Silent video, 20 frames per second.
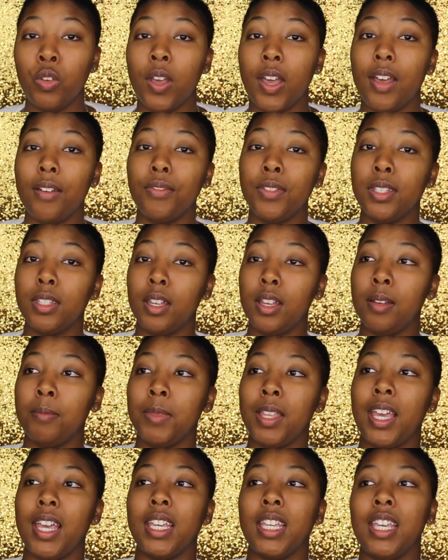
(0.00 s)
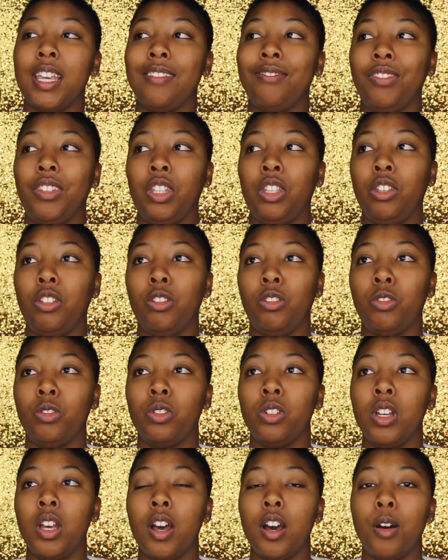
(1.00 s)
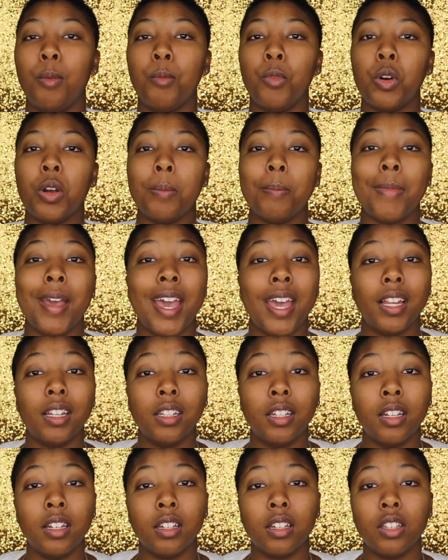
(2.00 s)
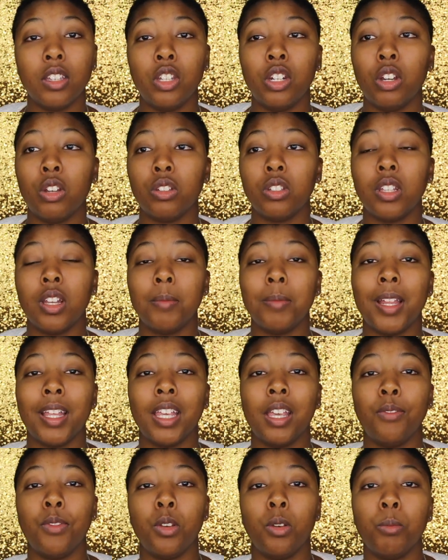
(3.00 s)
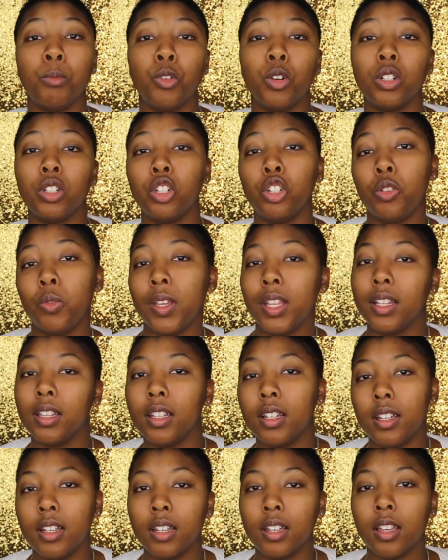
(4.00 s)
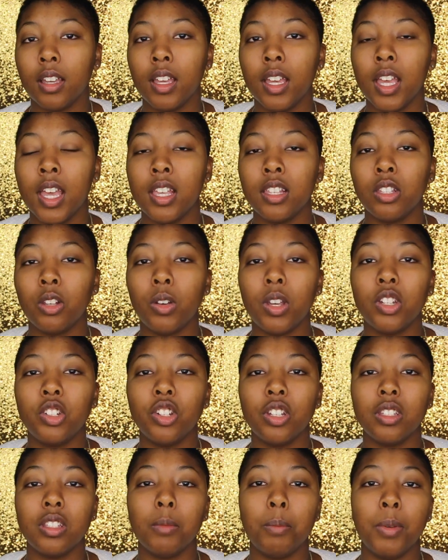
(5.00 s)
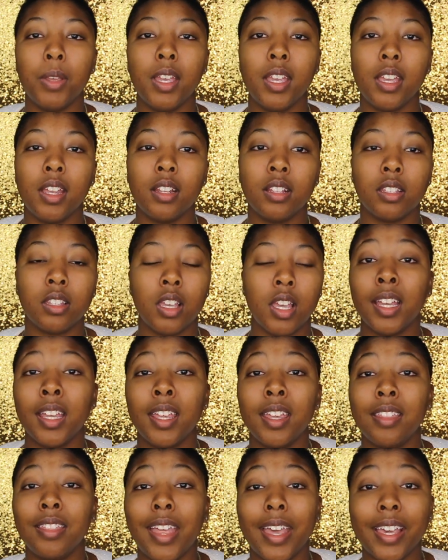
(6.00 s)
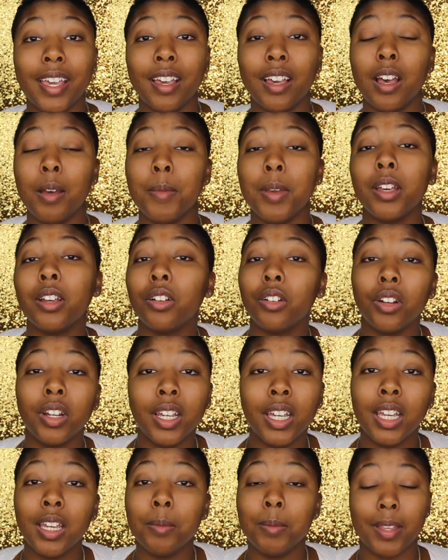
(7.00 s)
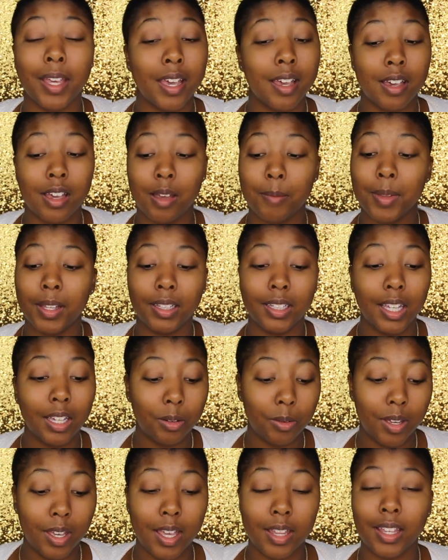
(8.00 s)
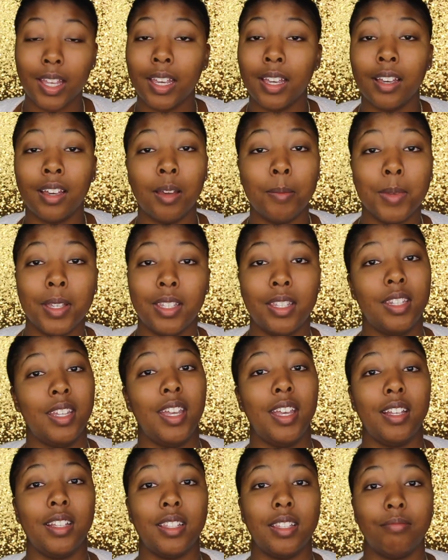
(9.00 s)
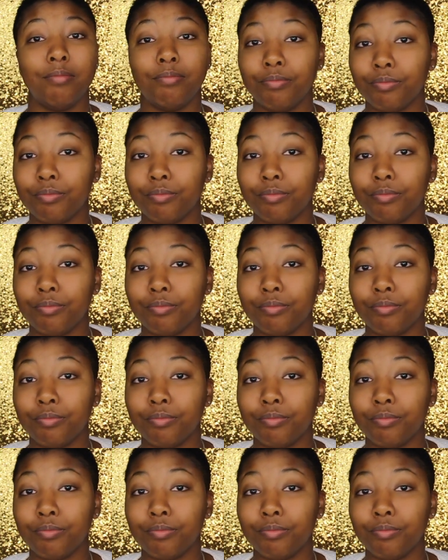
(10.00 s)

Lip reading: you have some that give you a more matte look, you know, some that give you a more dewy look. So it just depends. They can come in cream, they can come in liquid, and they can come in sticks.